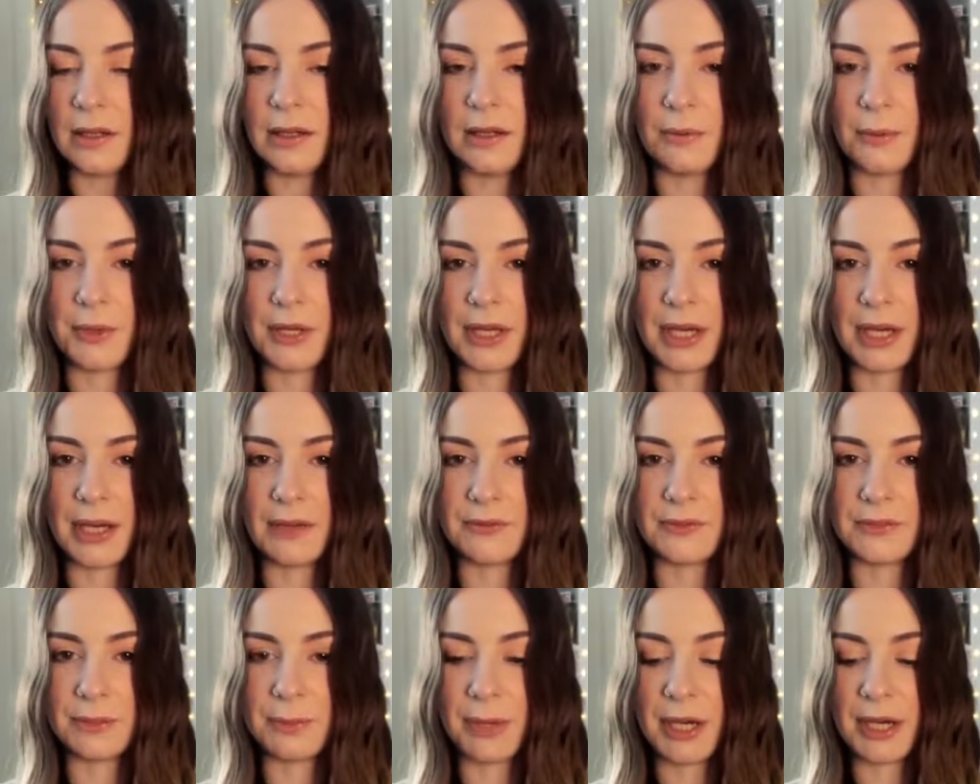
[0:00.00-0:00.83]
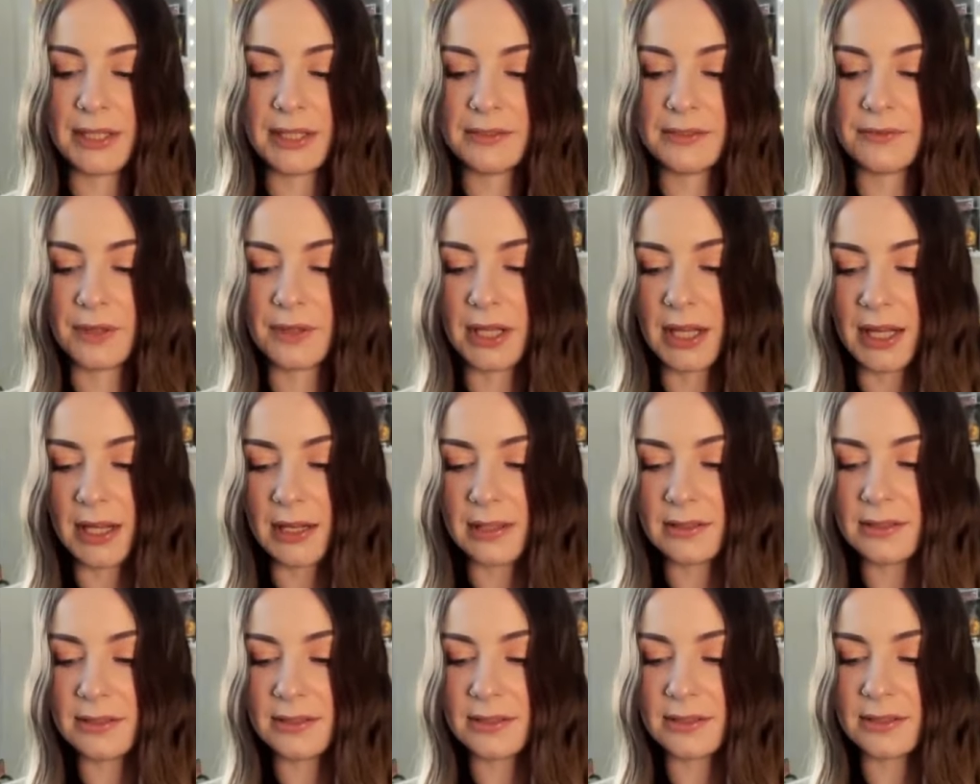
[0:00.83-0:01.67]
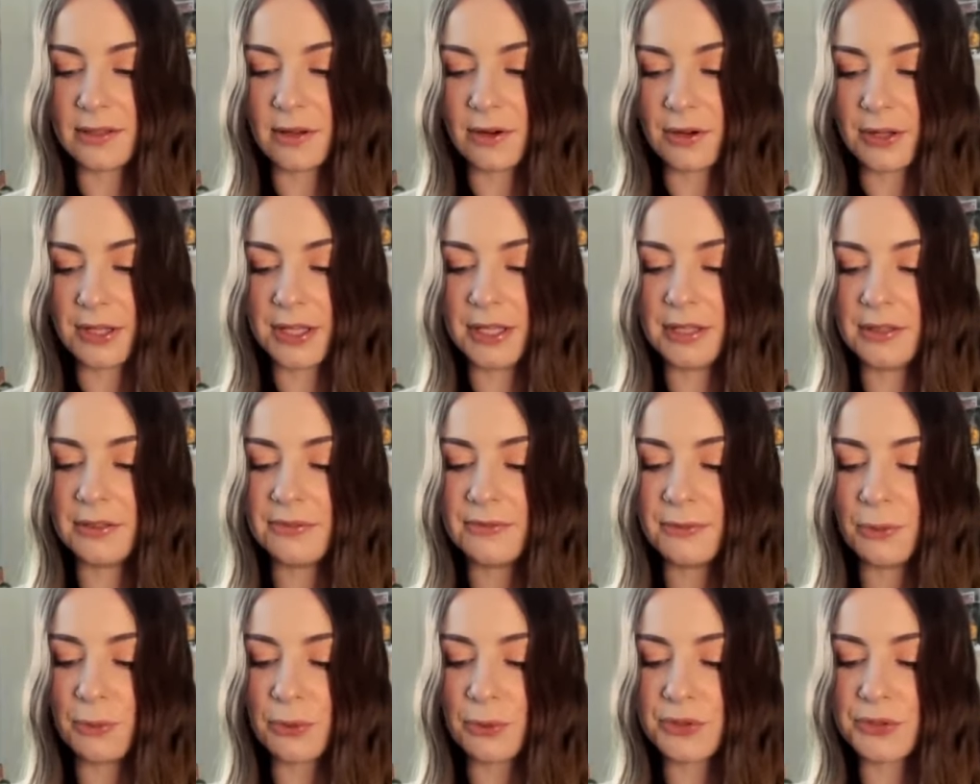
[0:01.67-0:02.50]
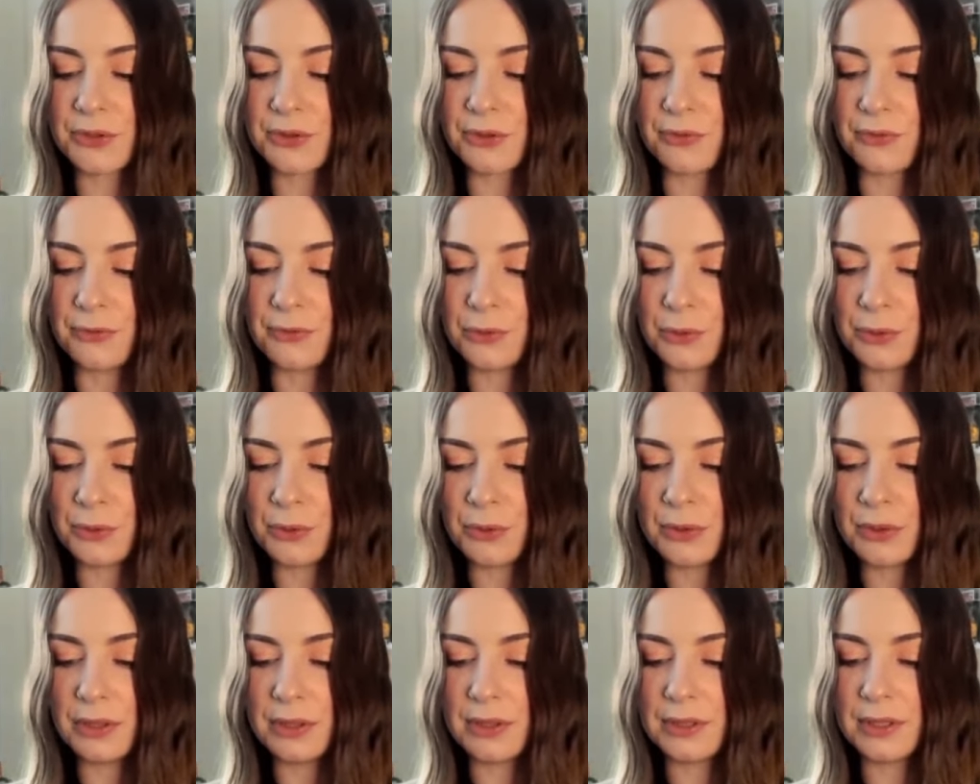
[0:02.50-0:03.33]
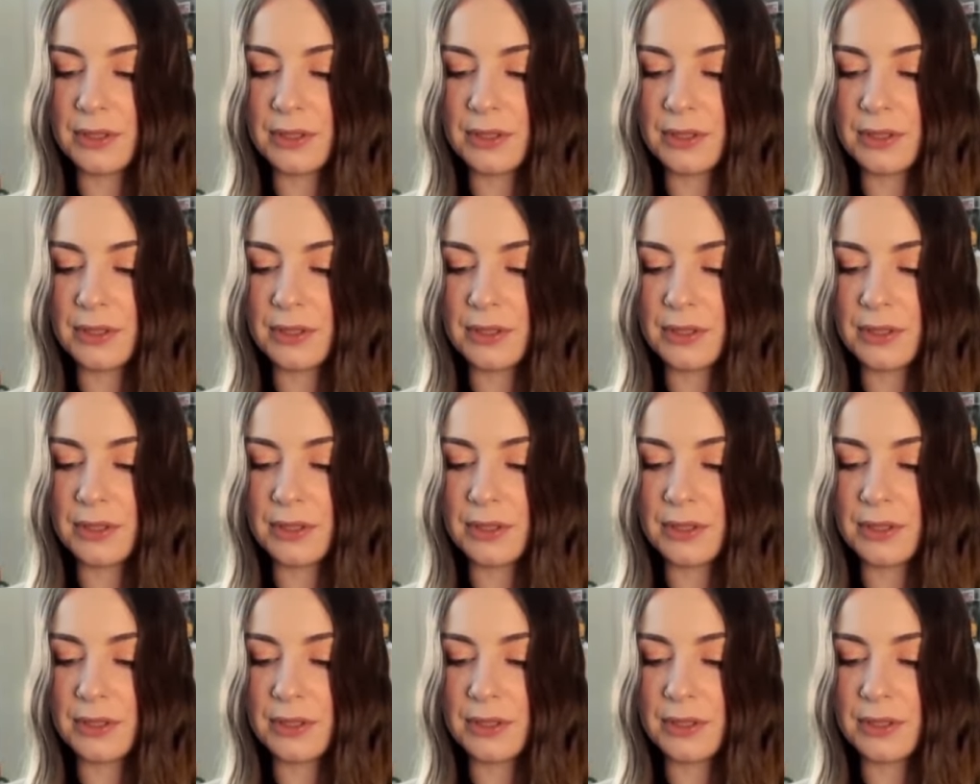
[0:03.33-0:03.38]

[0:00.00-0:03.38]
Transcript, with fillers: We have Demise of the Land, Arcana Force, The Fool,